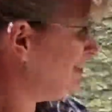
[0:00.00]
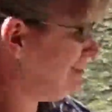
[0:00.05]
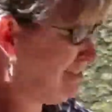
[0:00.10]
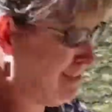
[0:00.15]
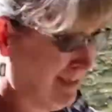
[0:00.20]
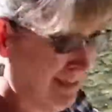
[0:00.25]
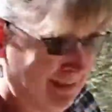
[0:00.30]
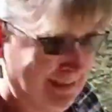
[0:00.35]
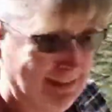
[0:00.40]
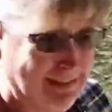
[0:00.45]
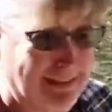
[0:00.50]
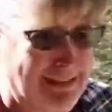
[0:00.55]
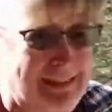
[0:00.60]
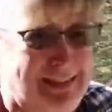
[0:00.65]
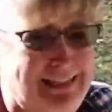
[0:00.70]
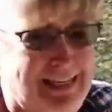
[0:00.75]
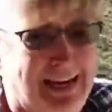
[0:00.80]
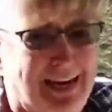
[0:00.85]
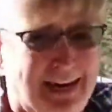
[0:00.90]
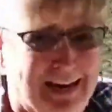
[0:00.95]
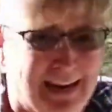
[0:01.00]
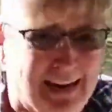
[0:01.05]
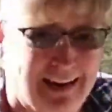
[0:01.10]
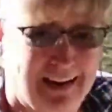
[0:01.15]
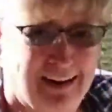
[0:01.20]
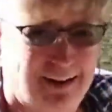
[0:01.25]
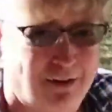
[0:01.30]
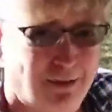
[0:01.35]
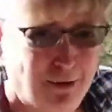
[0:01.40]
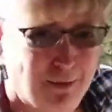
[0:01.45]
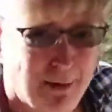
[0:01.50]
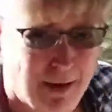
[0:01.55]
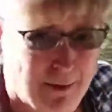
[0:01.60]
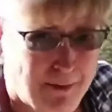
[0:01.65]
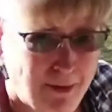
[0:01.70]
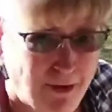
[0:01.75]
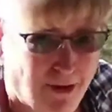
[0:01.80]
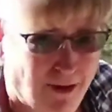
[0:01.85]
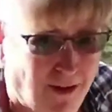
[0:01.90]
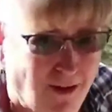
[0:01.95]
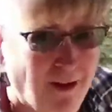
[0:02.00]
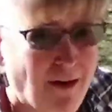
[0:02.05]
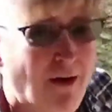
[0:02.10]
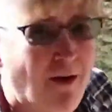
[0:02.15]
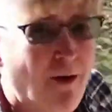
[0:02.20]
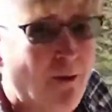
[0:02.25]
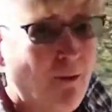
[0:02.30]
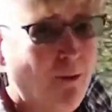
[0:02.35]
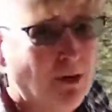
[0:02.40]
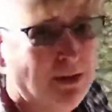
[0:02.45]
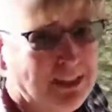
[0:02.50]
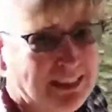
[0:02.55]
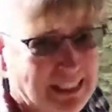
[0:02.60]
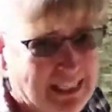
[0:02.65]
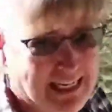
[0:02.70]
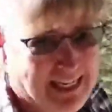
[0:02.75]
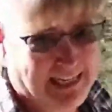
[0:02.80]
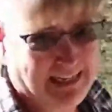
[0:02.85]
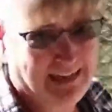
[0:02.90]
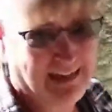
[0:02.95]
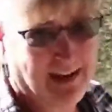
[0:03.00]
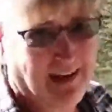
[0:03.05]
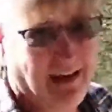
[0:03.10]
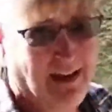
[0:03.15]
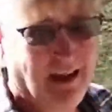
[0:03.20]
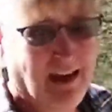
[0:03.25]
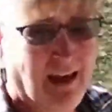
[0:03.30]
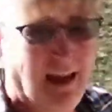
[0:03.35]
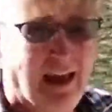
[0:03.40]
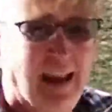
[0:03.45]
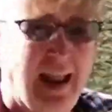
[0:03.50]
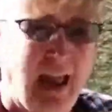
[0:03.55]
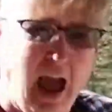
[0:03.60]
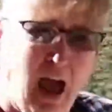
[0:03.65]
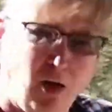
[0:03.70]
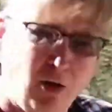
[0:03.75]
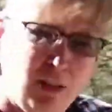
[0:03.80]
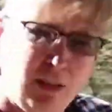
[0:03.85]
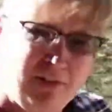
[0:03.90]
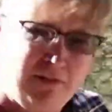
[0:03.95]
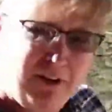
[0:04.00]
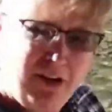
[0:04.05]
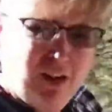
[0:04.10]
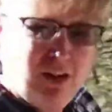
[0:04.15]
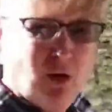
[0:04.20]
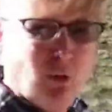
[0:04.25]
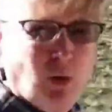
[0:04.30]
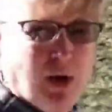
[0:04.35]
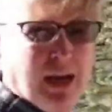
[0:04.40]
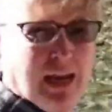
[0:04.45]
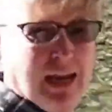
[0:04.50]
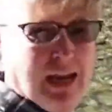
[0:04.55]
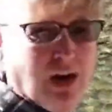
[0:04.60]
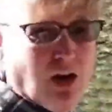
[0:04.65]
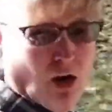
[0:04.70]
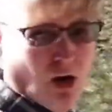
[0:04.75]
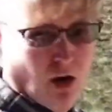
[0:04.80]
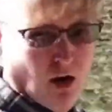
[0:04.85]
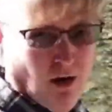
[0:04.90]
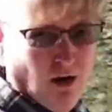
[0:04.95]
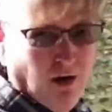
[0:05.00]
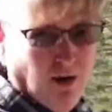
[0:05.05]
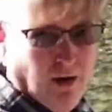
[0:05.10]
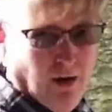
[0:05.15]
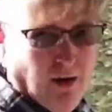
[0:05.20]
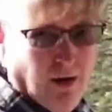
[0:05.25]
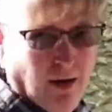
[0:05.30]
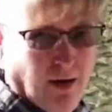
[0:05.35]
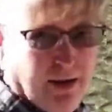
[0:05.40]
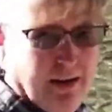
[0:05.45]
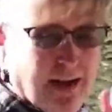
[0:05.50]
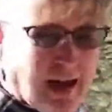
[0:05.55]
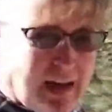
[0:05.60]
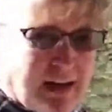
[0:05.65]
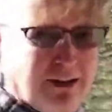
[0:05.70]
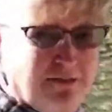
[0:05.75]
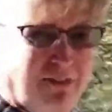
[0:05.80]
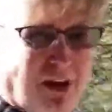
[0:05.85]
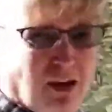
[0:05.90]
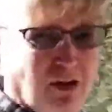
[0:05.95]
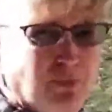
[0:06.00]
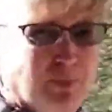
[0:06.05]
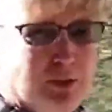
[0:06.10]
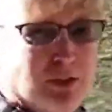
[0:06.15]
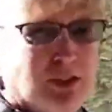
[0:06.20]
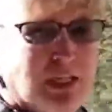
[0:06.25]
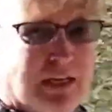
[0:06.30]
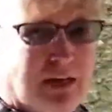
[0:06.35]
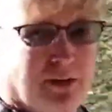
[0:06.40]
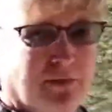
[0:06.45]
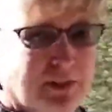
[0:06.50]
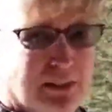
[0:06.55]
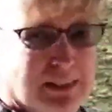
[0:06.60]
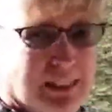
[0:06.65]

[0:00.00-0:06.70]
She gets to dig. Remember, we're digging. And how do they find their way here? 95% of the